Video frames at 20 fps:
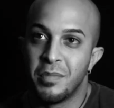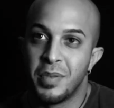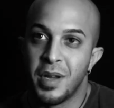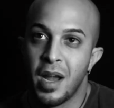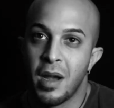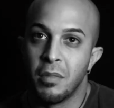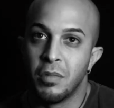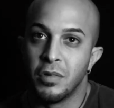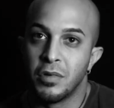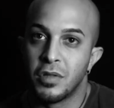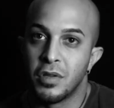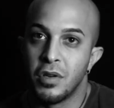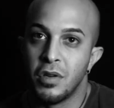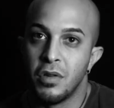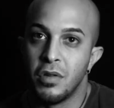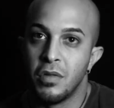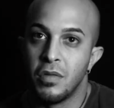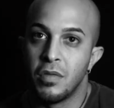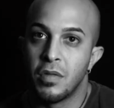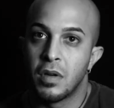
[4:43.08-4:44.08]
be able
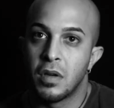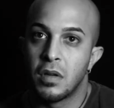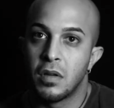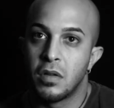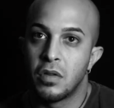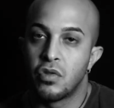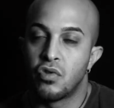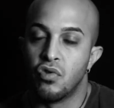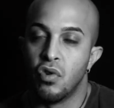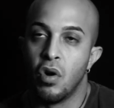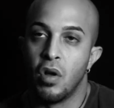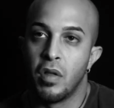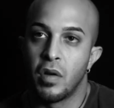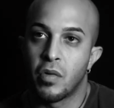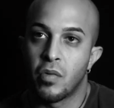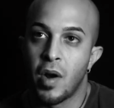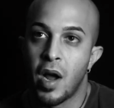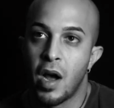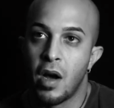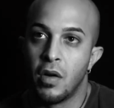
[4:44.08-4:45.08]
to draw the
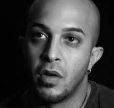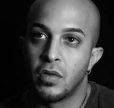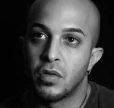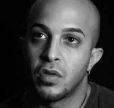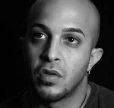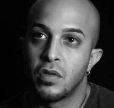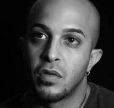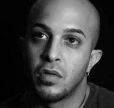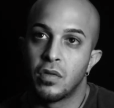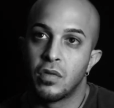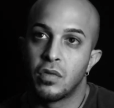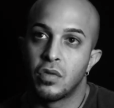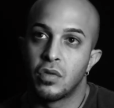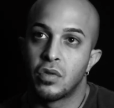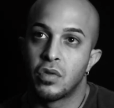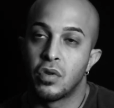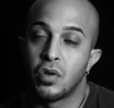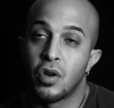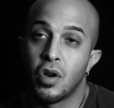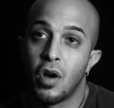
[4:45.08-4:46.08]
crowd
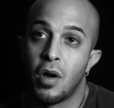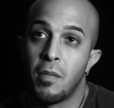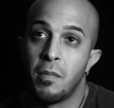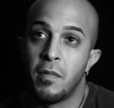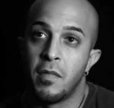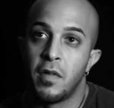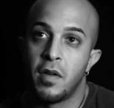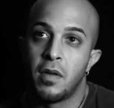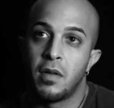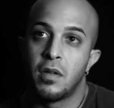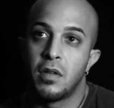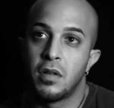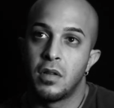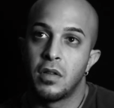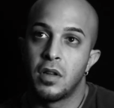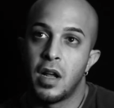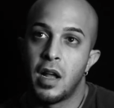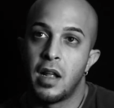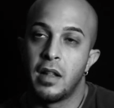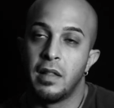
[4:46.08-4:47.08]
to come
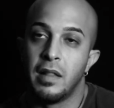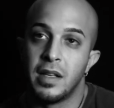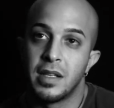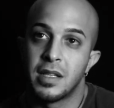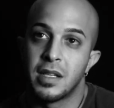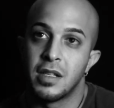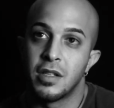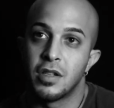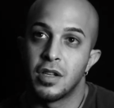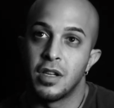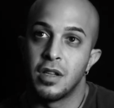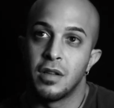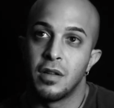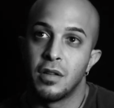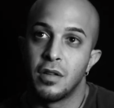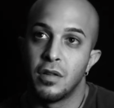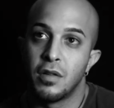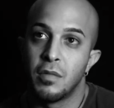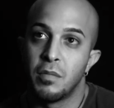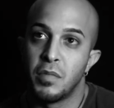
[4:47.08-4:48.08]
and listen to
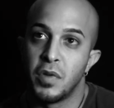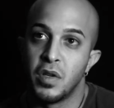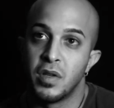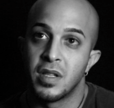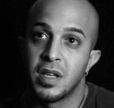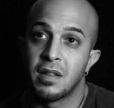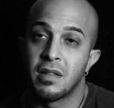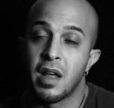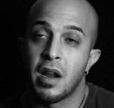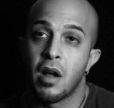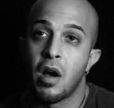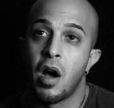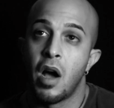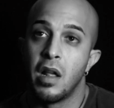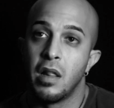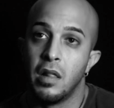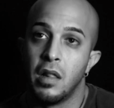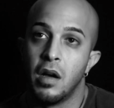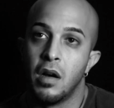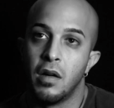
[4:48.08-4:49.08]
the music that
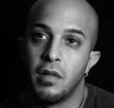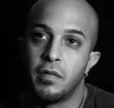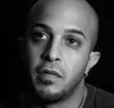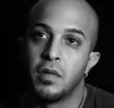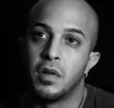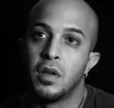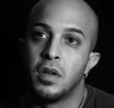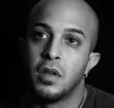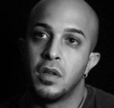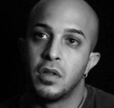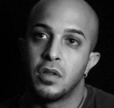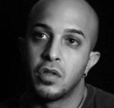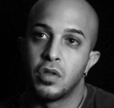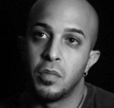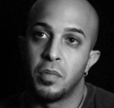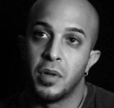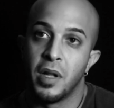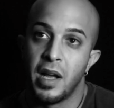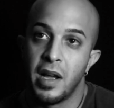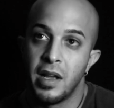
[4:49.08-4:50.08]
I love to
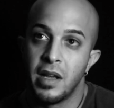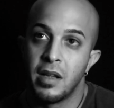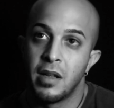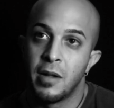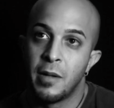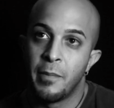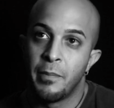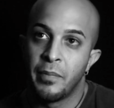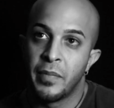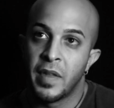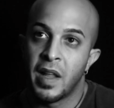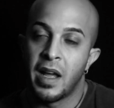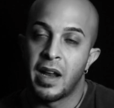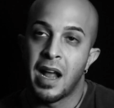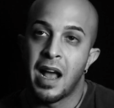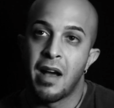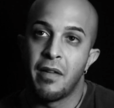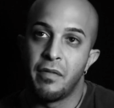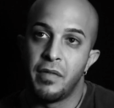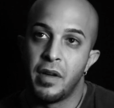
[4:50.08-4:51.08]
play and
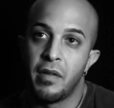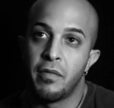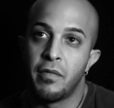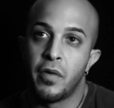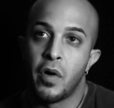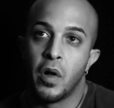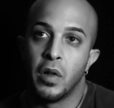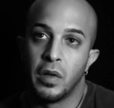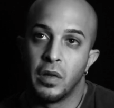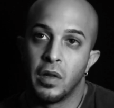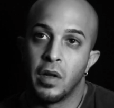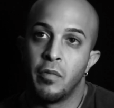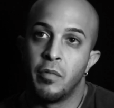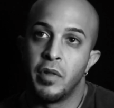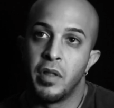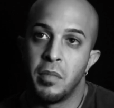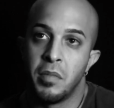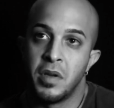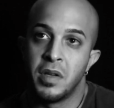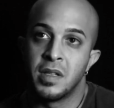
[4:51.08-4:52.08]
have them fall in love
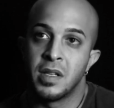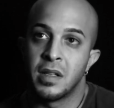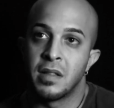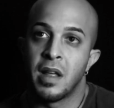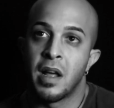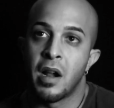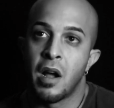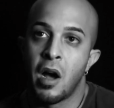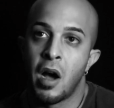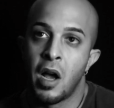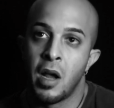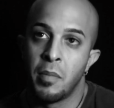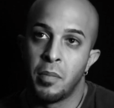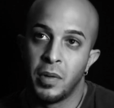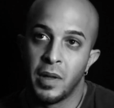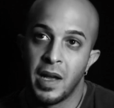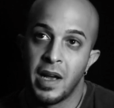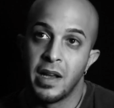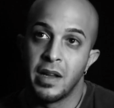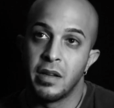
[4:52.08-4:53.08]
with the music that I
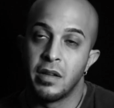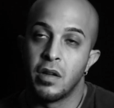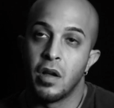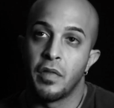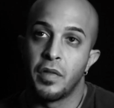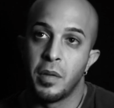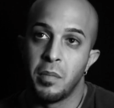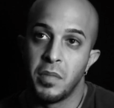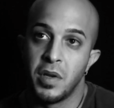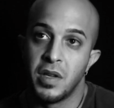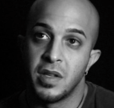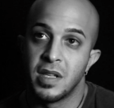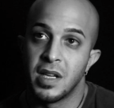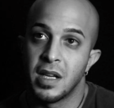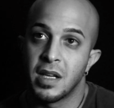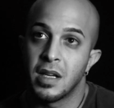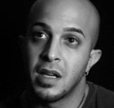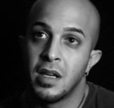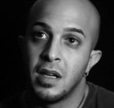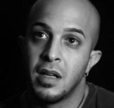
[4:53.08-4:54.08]
play, not the
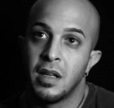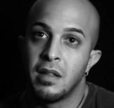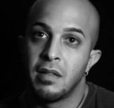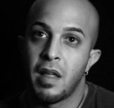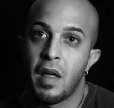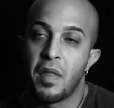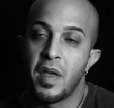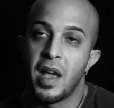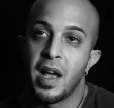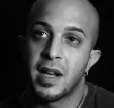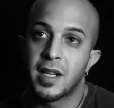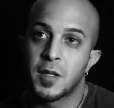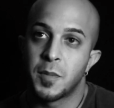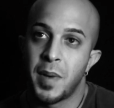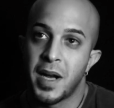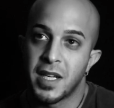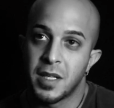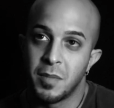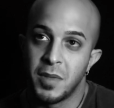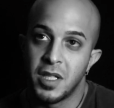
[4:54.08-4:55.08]
music that they
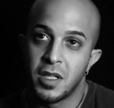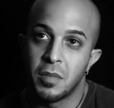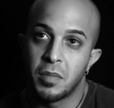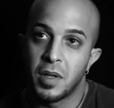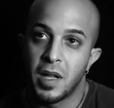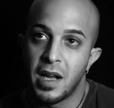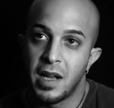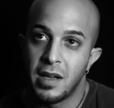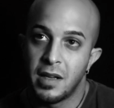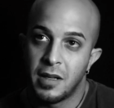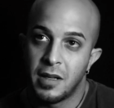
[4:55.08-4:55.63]
expect me to play.